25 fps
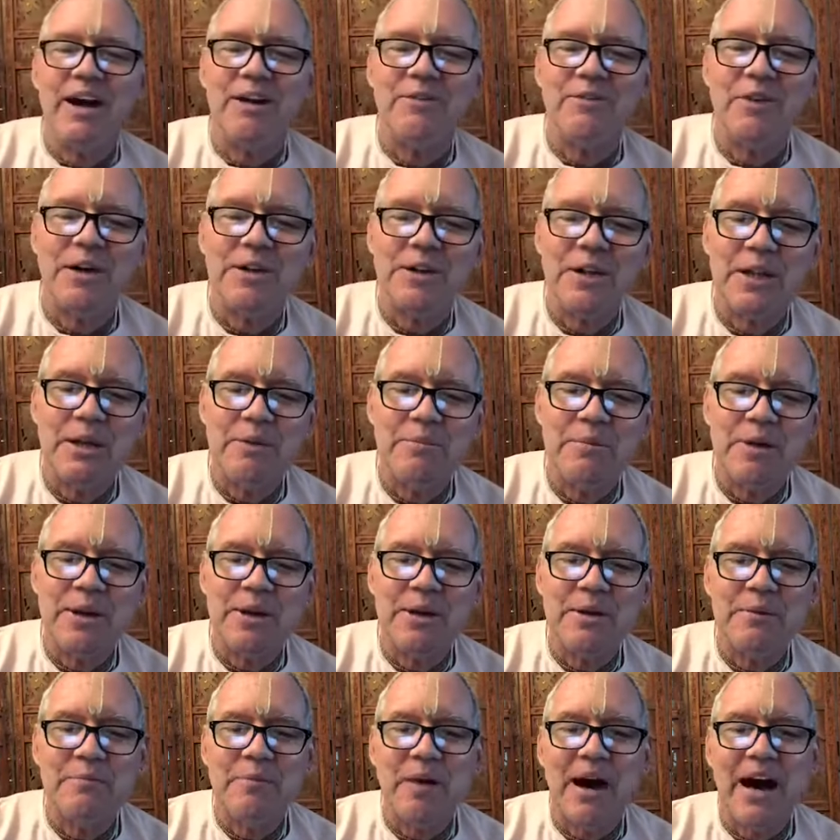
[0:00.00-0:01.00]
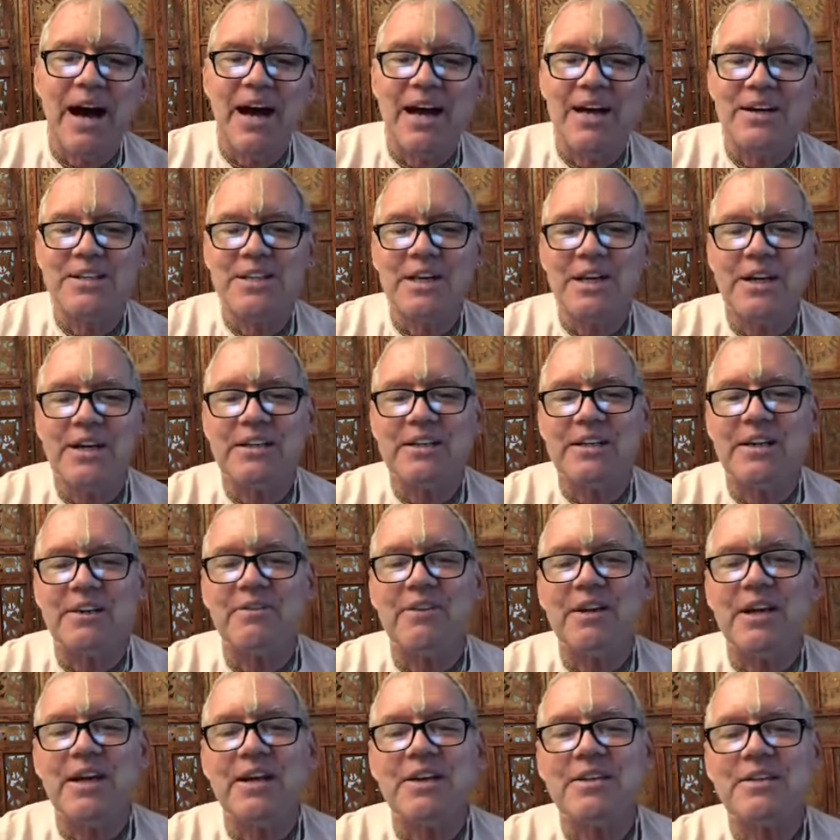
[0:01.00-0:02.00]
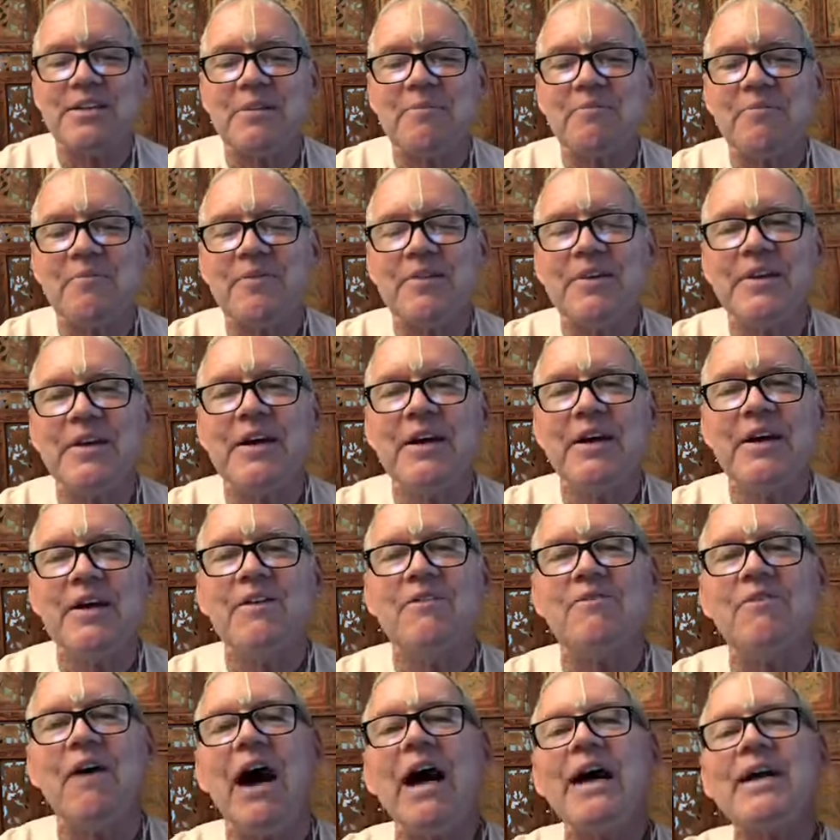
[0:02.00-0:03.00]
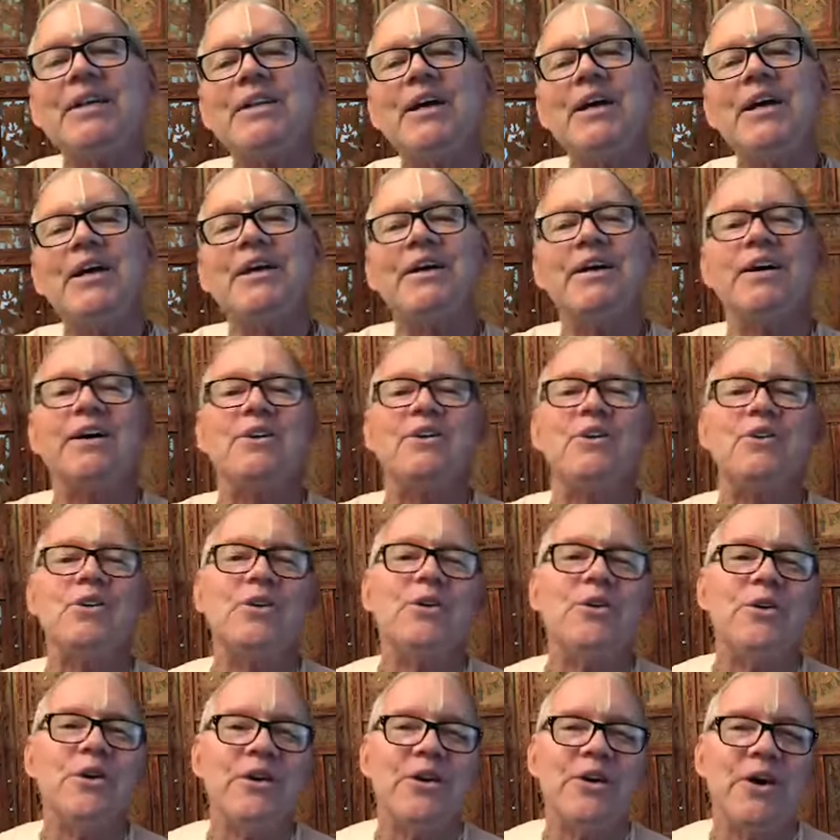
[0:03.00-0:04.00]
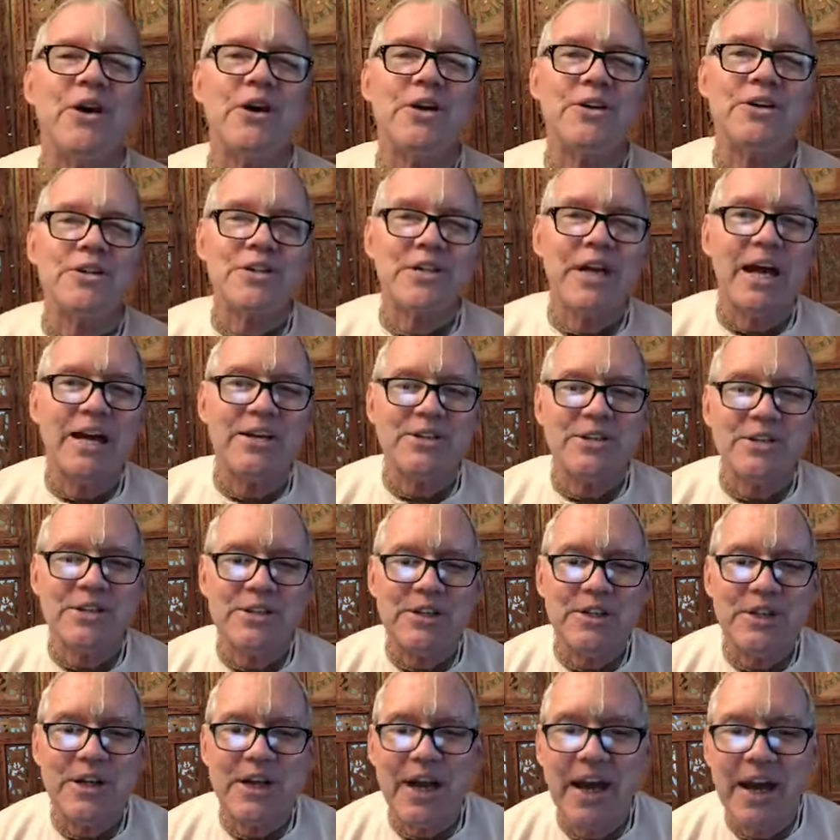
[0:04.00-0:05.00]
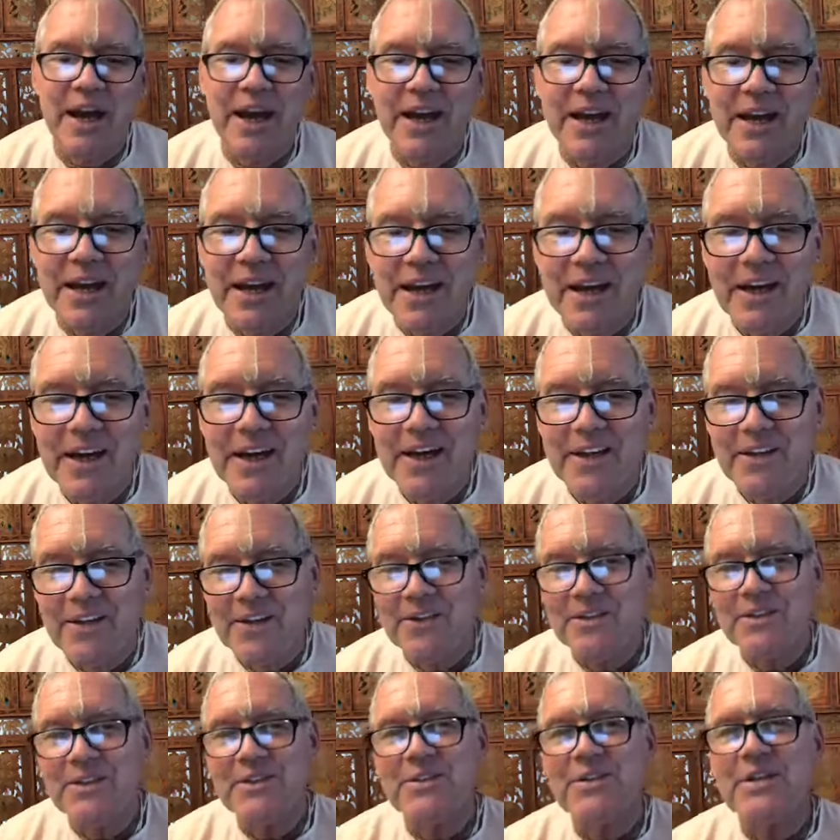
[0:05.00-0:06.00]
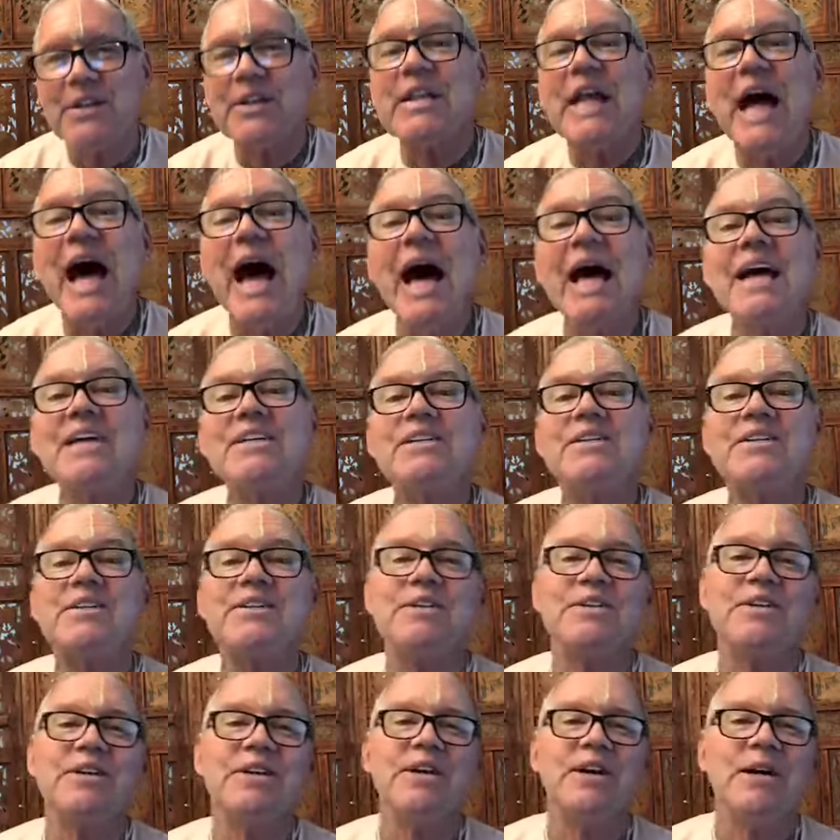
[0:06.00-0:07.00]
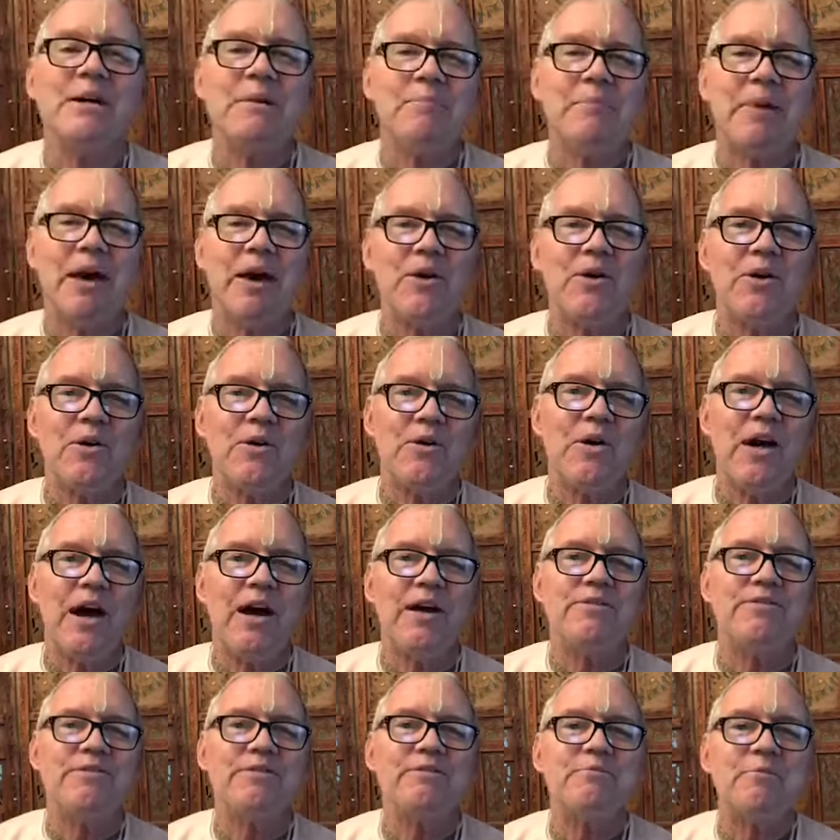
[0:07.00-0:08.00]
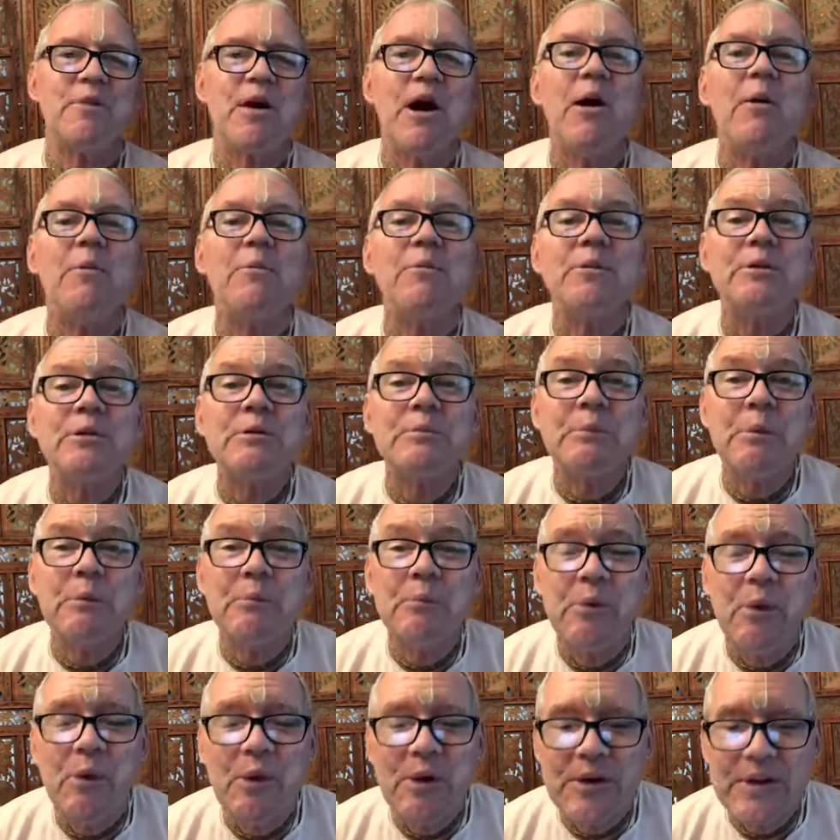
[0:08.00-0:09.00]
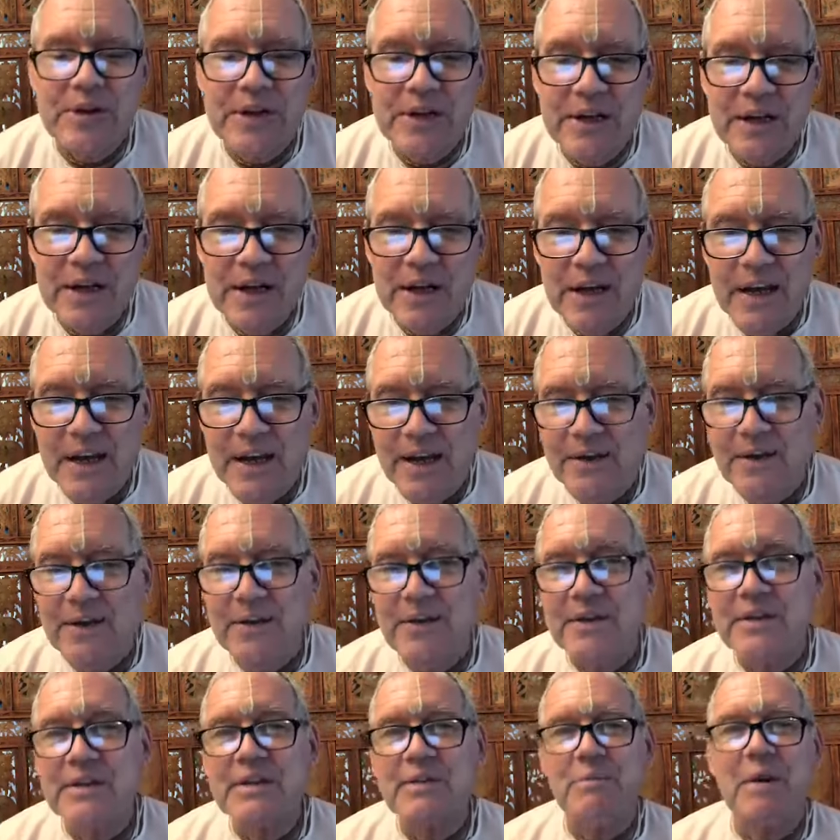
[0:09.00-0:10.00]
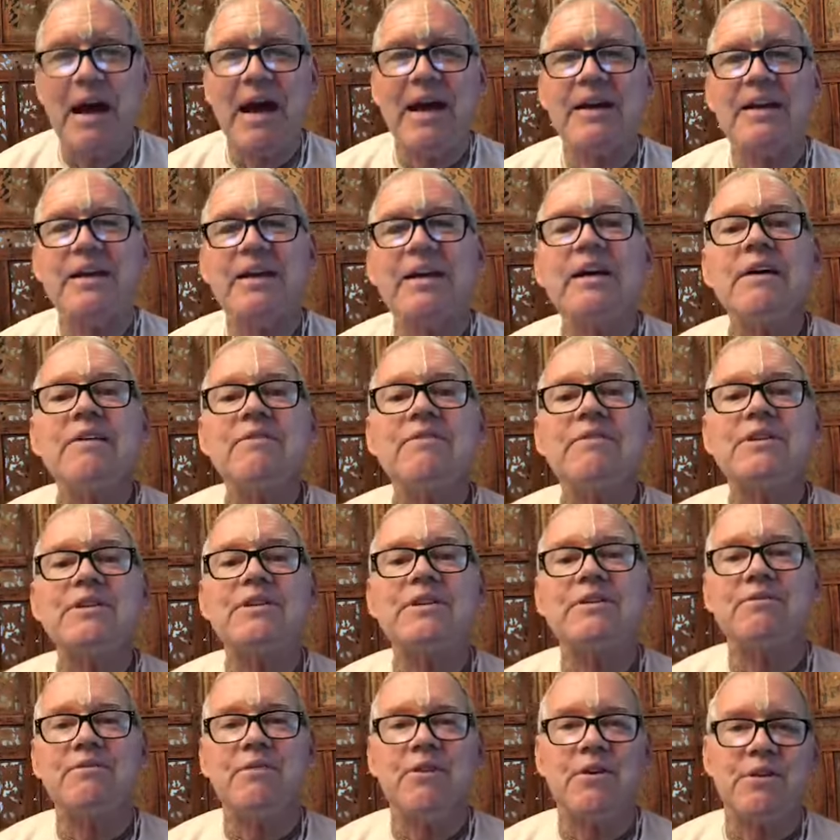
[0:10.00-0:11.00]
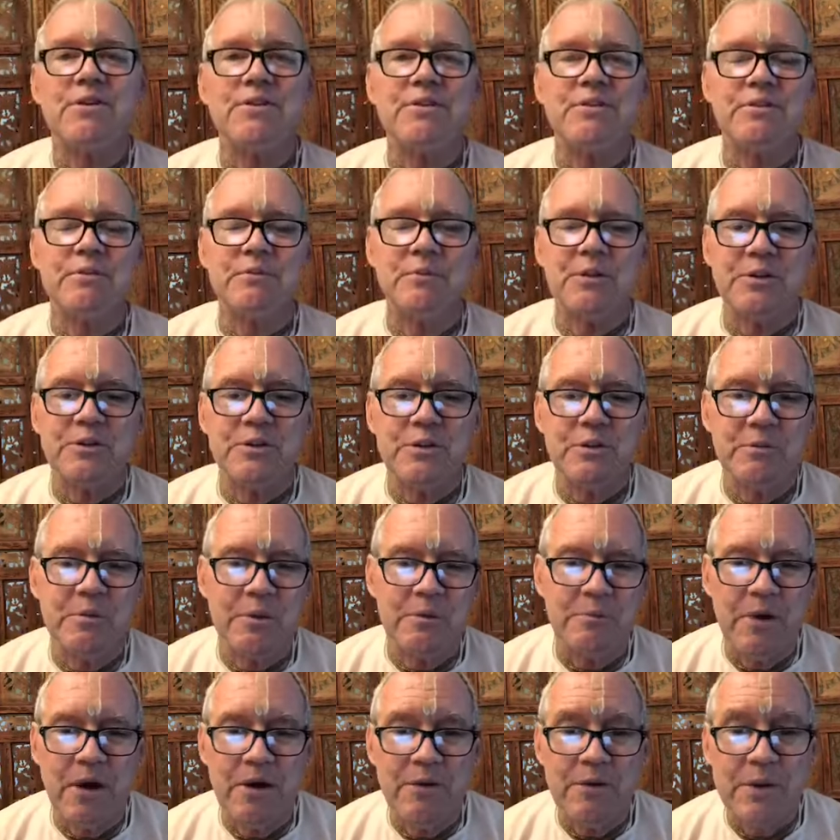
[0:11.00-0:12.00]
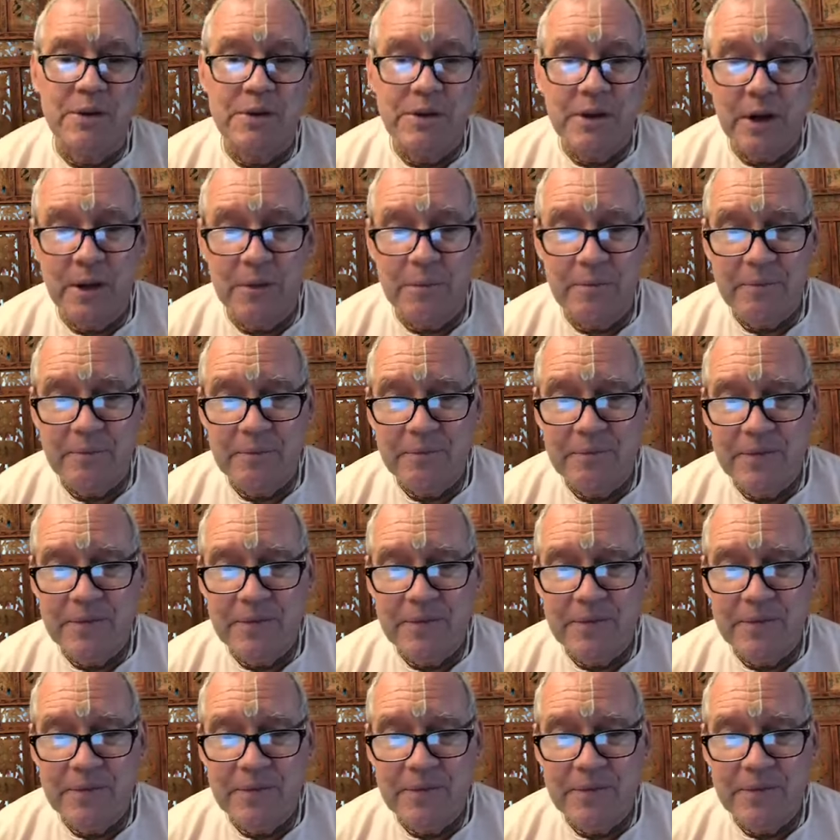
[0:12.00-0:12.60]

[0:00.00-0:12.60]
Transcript: of unlimited pious activities. Finally, concluding our session today, this is the last paragraph of Prabhupada's purport to this magnificent verse from the Srimad Bhagavatam.